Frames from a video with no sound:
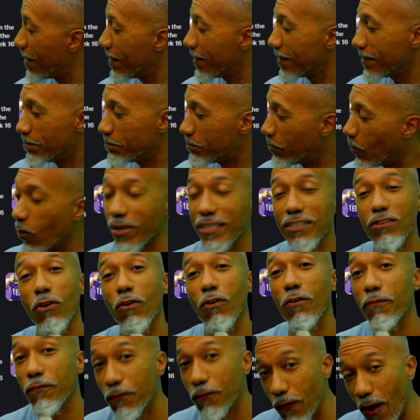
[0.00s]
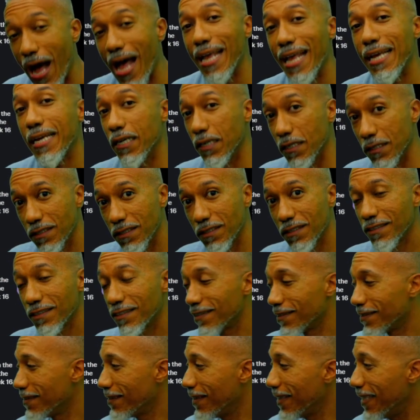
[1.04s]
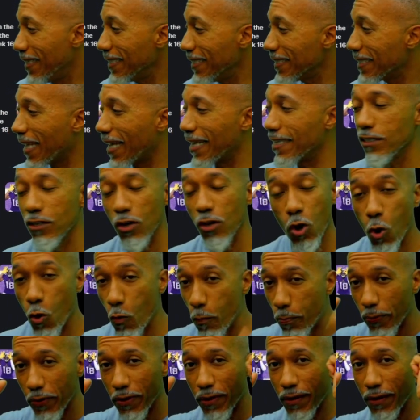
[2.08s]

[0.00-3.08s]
Boy's on fire. He's like, nope.